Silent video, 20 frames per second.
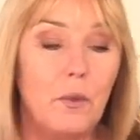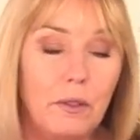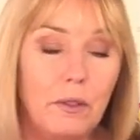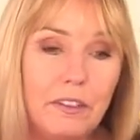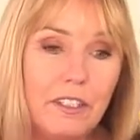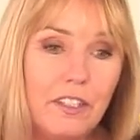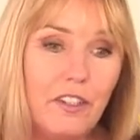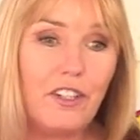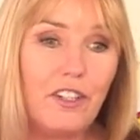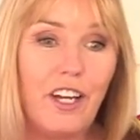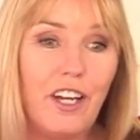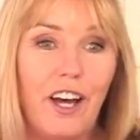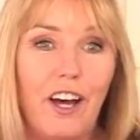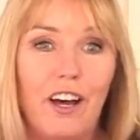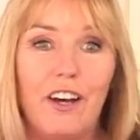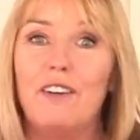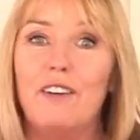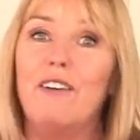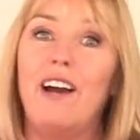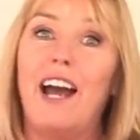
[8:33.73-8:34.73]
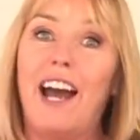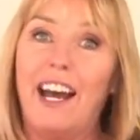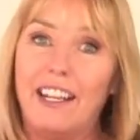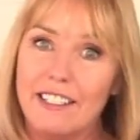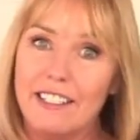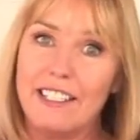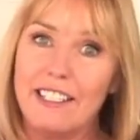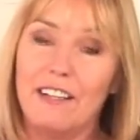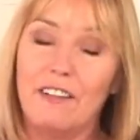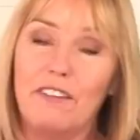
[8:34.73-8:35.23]
quilt as you go,
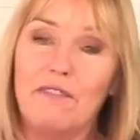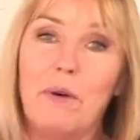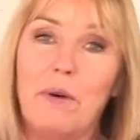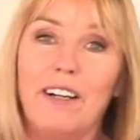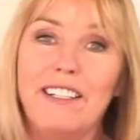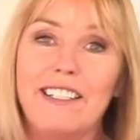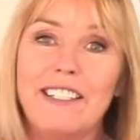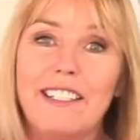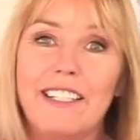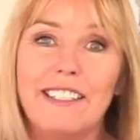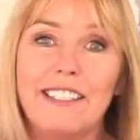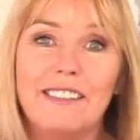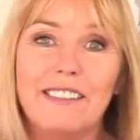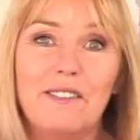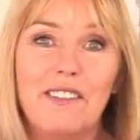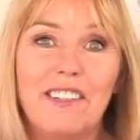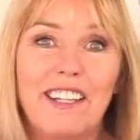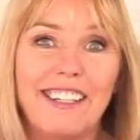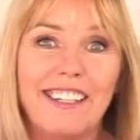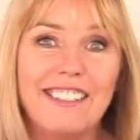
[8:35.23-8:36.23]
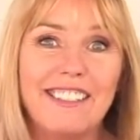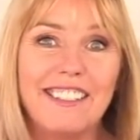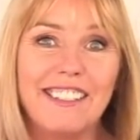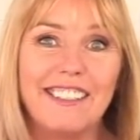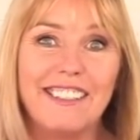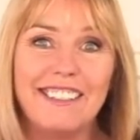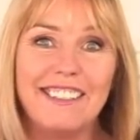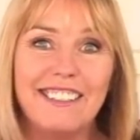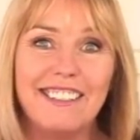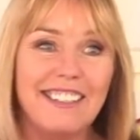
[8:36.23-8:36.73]
and self-binding with
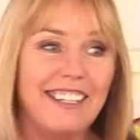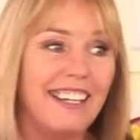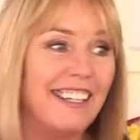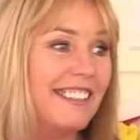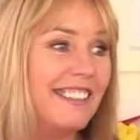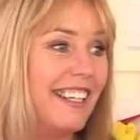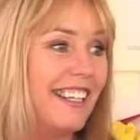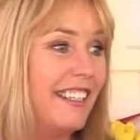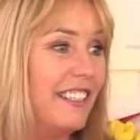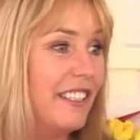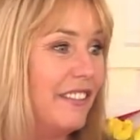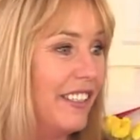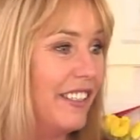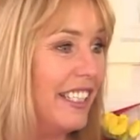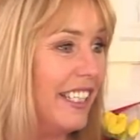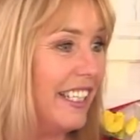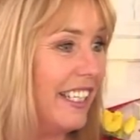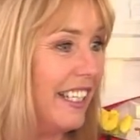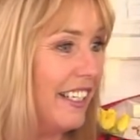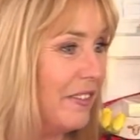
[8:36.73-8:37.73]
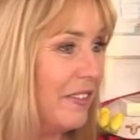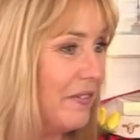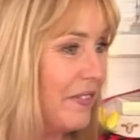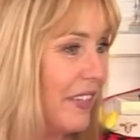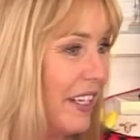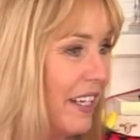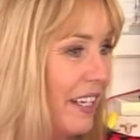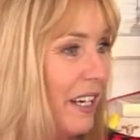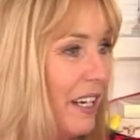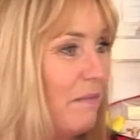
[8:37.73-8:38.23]
hexagons in the video.
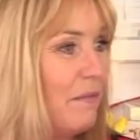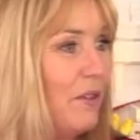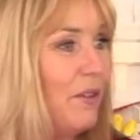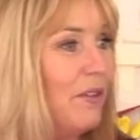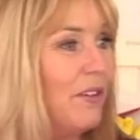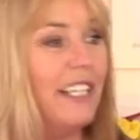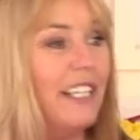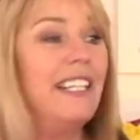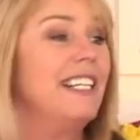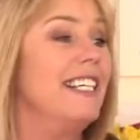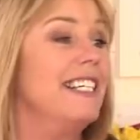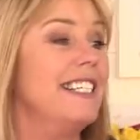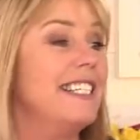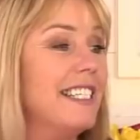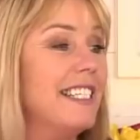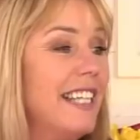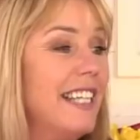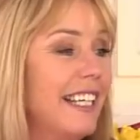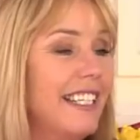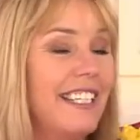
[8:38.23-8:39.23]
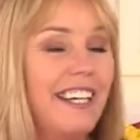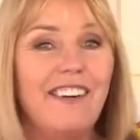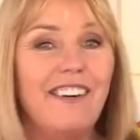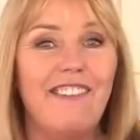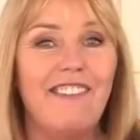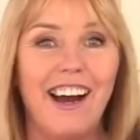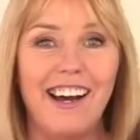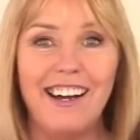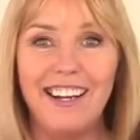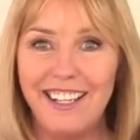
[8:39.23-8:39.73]
Morning, Lisa. You
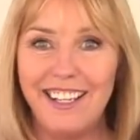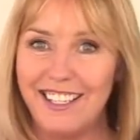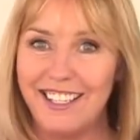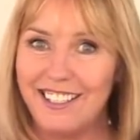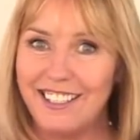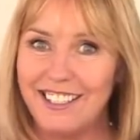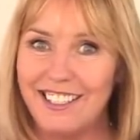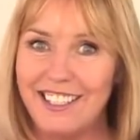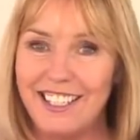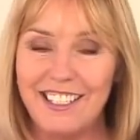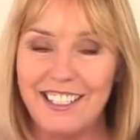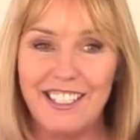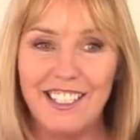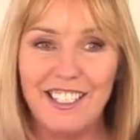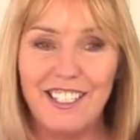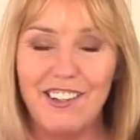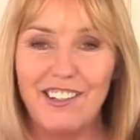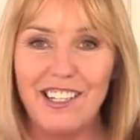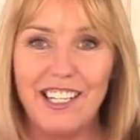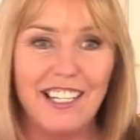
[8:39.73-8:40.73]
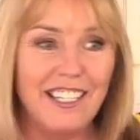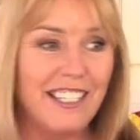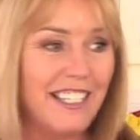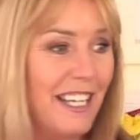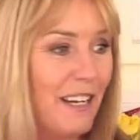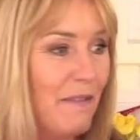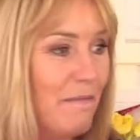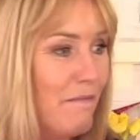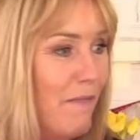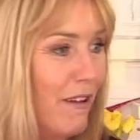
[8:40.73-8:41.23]
all right? It's sunny
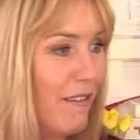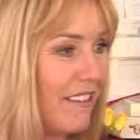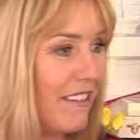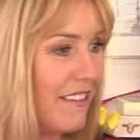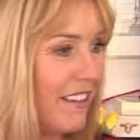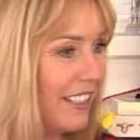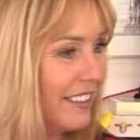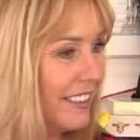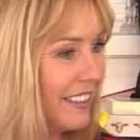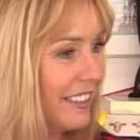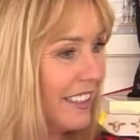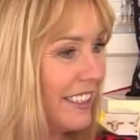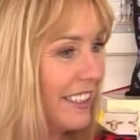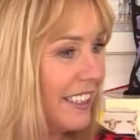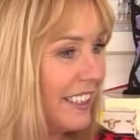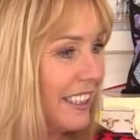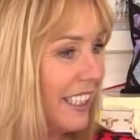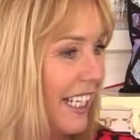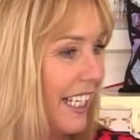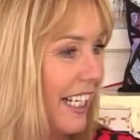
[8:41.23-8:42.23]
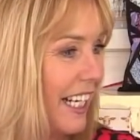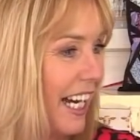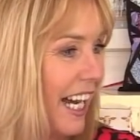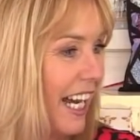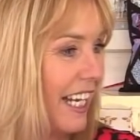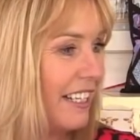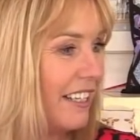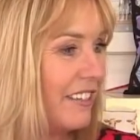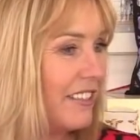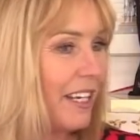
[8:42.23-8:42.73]
in Tynmouth.
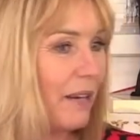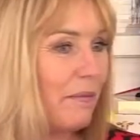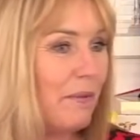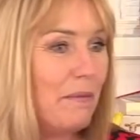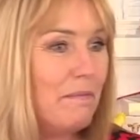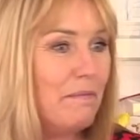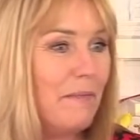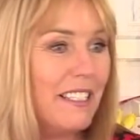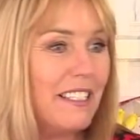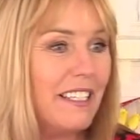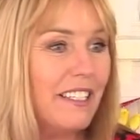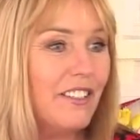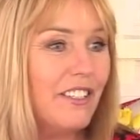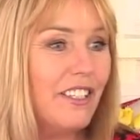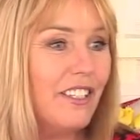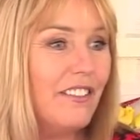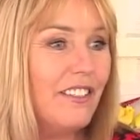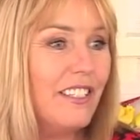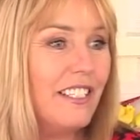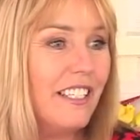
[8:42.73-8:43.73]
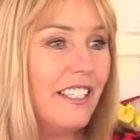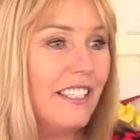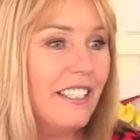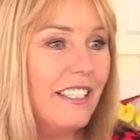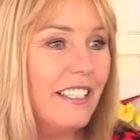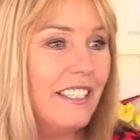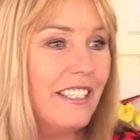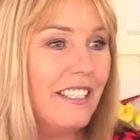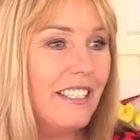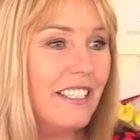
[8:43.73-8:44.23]
Hello, Deborah in
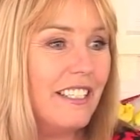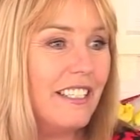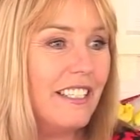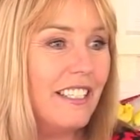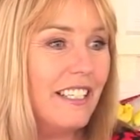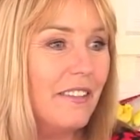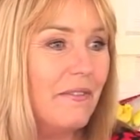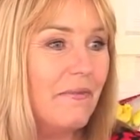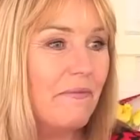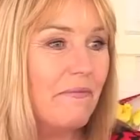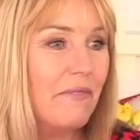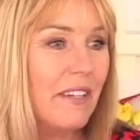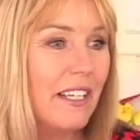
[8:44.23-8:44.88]
Massachusetts.